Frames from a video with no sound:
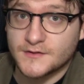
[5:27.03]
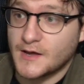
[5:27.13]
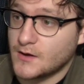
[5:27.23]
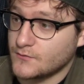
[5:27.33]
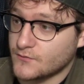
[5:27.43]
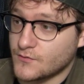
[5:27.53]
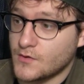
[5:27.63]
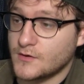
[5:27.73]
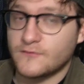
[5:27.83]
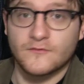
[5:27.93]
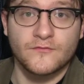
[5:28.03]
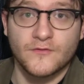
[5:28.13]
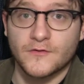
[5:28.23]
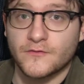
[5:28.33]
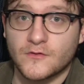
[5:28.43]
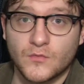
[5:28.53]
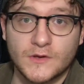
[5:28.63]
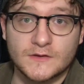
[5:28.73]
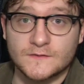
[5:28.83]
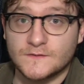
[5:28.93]
Down the road even further,
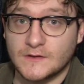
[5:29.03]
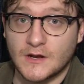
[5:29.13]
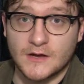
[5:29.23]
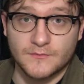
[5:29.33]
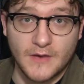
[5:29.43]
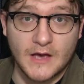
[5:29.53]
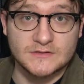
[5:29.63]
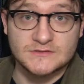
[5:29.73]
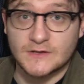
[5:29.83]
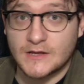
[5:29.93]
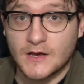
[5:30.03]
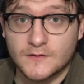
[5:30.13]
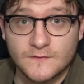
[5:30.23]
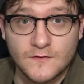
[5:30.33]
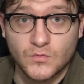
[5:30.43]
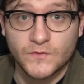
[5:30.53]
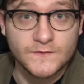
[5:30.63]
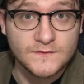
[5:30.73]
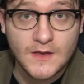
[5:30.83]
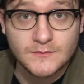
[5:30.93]
we can see an unmasked City Hunter with
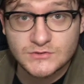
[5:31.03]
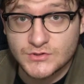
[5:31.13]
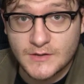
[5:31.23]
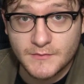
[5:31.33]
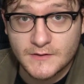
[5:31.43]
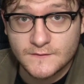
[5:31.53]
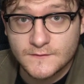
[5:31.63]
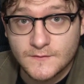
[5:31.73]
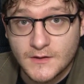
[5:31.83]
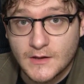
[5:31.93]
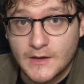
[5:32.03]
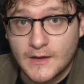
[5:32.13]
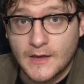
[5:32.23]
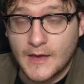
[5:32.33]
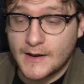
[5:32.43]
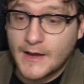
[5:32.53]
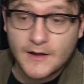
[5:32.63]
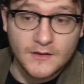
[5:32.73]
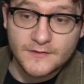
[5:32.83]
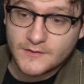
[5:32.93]
the same treatment. And
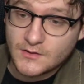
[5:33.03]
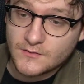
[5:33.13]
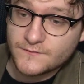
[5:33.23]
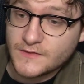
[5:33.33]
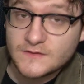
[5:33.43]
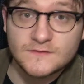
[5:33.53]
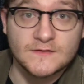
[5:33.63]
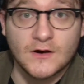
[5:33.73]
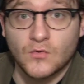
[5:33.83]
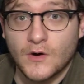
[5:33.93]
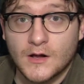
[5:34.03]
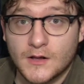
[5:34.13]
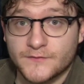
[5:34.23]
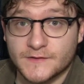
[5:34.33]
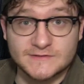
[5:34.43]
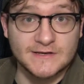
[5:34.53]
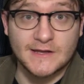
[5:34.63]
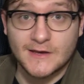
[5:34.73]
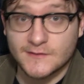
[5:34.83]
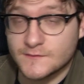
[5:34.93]
hell, if these sell well, if the
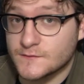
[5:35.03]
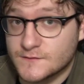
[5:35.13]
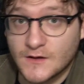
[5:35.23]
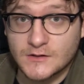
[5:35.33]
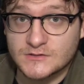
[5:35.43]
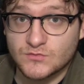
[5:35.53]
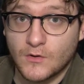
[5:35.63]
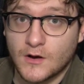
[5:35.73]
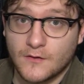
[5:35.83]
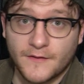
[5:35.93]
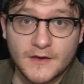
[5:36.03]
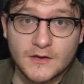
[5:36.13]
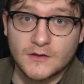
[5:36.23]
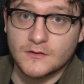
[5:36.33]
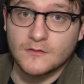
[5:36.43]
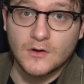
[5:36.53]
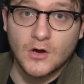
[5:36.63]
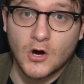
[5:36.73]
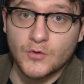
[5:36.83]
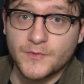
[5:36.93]
City Hunter sells well, they could
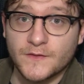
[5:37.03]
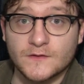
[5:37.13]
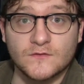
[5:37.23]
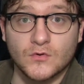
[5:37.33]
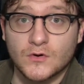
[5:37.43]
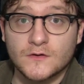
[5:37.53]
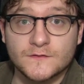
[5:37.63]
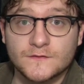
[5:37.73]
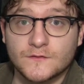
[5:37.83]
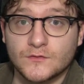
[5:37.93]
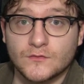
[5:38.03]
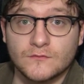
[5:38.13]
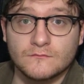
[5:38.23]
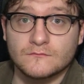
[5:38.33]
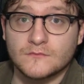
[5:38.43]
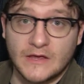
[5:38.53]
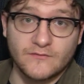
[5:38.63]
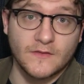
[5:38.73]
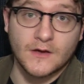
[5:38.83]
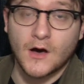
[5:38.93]
open the doors to
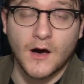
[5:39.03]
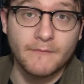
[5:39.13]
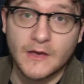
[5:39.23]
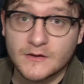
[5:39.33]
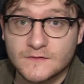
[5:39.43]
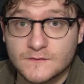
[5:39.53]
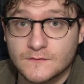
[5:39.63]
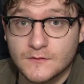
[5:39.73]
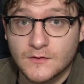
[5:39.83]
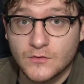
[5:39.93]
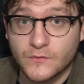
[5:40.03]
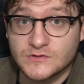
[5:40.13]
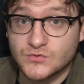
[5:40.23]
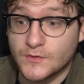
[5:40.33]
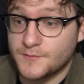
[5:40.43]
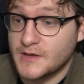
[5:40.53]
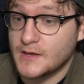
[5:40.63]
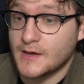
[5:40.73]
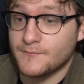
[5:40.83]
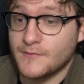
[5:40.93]
even the comics, which would
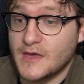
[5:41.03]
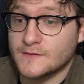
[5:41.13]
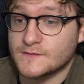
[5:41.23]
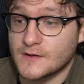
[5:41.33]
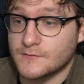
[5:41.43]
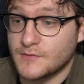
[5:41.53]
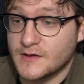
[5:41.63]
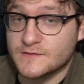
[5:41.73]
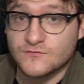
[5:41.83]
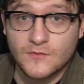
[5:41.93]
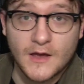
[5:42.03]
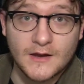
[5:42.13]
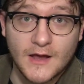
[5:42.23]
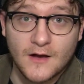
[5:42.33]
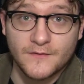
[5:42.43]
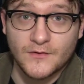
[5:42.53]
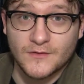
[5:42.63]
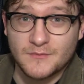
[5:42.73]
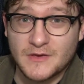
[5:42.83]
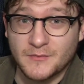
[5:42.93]
be amazing, because right now the
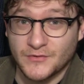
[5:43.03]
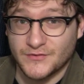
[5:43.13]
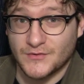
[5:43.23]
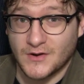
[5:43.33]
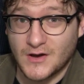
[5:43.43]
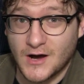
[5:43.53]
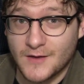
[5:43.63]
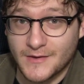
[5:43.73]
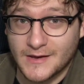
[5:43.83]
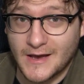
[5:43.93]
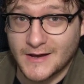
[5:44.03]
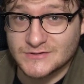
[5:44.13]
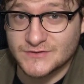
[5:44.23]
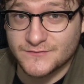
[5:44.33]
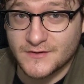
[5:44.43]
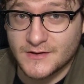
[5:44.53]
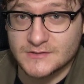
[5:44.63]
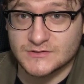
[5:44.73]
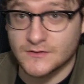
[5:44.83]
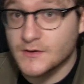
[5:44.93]
only people doing comic action
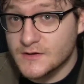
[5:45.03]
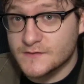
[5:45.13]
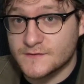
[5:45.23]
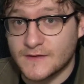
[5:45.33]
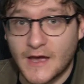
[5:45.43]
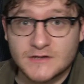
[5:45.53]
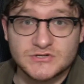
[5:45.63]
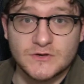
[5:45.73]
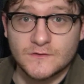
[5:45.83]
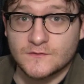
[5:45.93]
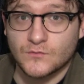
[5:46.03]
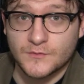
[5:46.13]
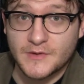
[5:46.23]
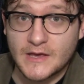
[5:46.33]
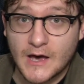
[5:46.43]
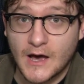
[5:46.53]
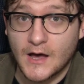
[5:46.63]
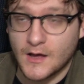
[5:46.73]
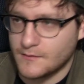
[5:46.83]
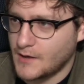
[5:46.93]
figures or statues would be
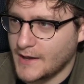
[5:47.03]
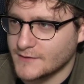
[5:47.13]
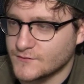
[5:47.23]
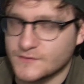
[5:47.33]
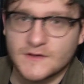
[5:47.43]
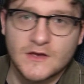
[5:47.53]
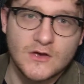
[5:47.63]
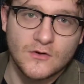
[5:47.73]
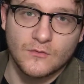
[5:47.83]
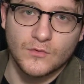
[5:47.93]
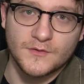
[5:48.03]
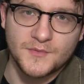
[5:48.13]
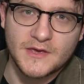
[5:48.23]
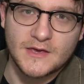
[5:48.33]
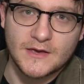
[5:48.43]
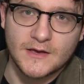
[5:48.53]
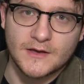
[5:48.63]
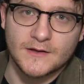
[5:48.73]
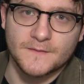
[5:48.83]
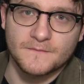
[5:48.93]
Hayatoys, would be
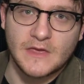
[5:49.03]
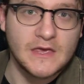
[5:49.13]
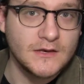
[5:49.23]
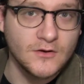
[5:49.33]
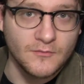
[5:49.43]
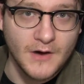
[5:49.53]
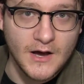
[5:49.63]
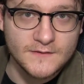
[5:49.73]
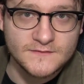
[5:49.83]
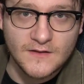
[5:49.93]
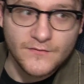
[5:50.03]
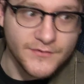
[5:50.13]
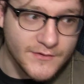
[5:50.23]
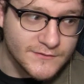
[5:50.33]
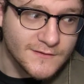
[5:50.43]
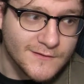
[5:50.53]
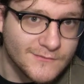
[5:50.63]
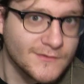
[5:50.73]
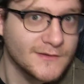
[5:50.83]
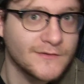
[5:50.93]
Eagle Moss, and those
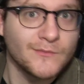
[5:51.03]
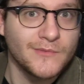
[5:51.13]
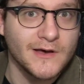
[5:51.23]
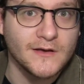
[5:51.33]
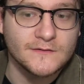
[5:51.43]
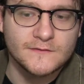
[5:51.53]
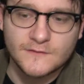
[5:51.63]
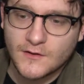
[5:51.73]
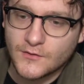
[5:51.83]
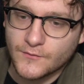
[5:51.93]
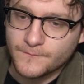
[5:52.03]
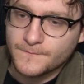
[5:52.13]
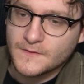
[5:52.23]
aren't really the best. So,